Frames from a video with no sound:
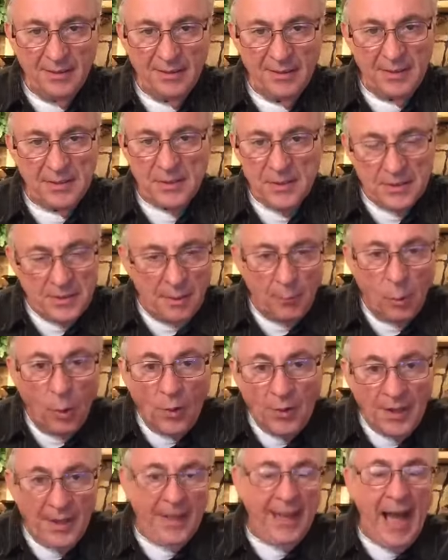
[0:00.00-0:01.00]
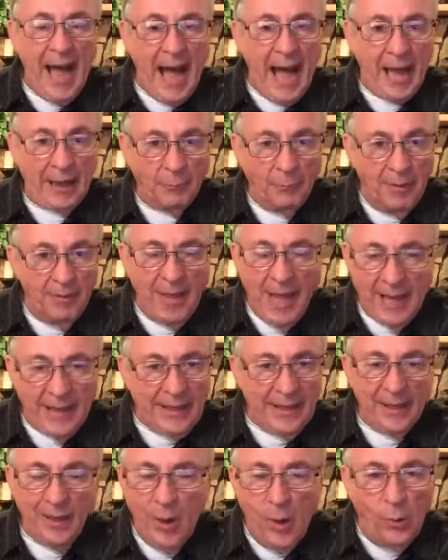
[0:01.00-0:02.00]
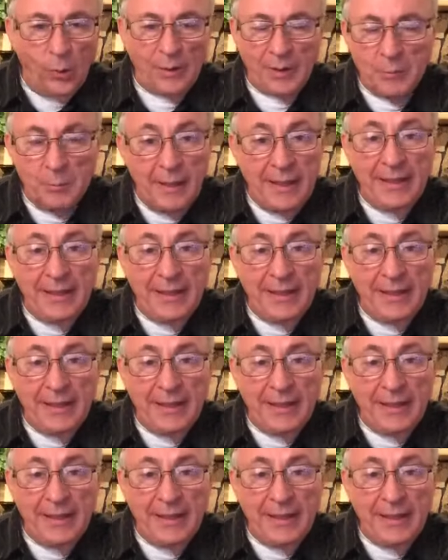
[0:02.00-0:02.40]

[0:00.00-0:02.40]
This is the Word of God. We've got to get hold of it.